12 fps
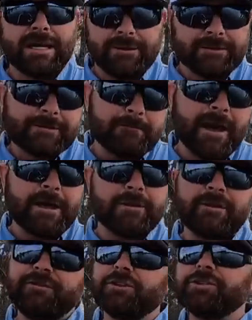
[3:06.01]
Now it doesn't
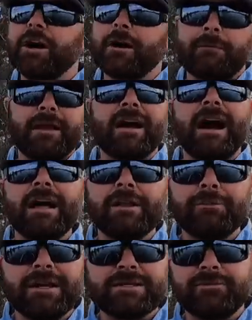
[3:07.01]
matter if you're talking about a
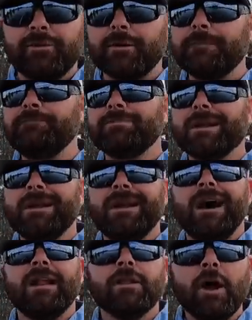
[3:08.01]
highland reservoir,
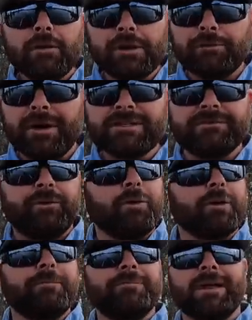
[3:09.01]
a lowland
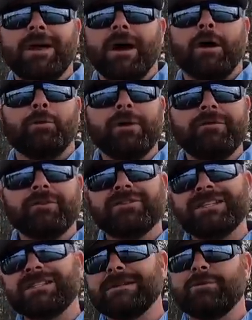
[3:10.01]
reservoir, a river
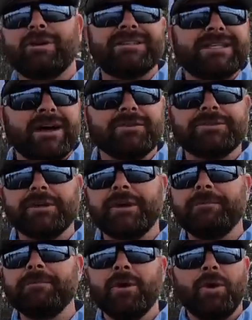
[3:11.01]
system or a
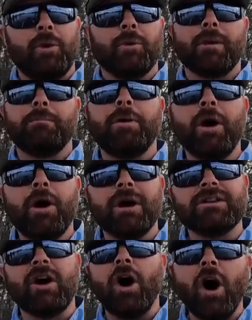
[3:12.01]
delta or a
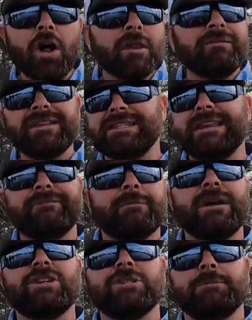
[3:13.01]
pond, all of this
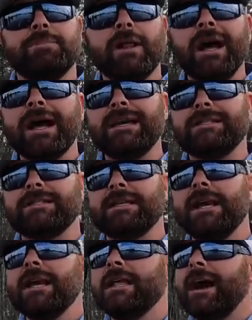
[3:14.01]
information applies.
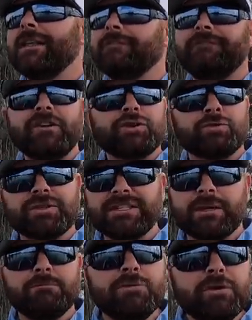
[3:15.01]
Uh, the fish will
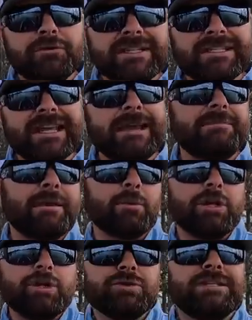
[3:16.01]
still move the same. They
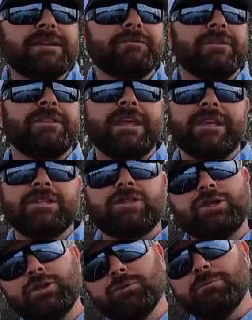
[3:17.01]
will use different things
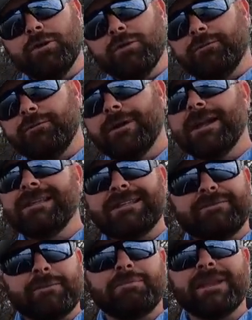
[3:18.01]
to move,
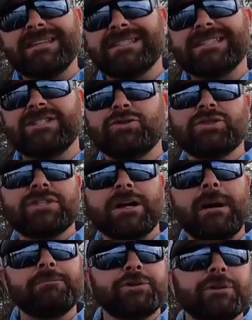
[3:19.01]
different places to
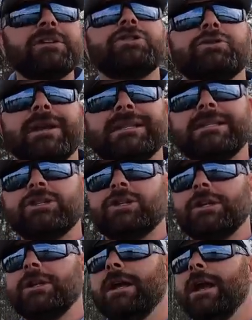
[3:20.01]
stop during the
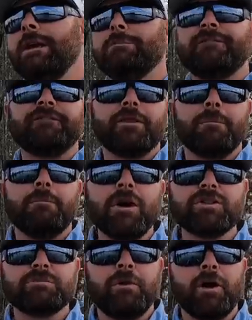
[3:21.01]
transition. But for the
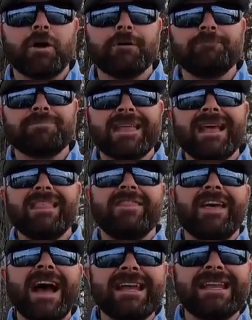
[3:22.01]
most part,
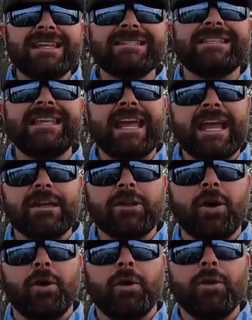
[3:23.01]
that is the
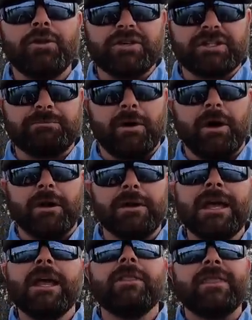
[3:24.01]
end goal, the spawn.
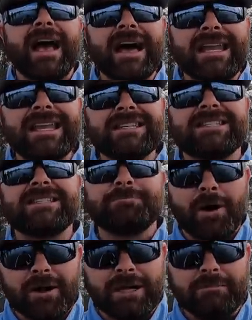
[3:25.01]
That is
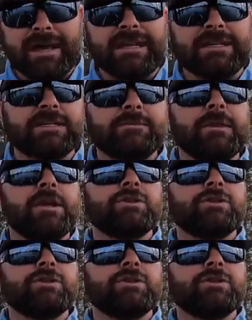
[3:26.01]
spawning base.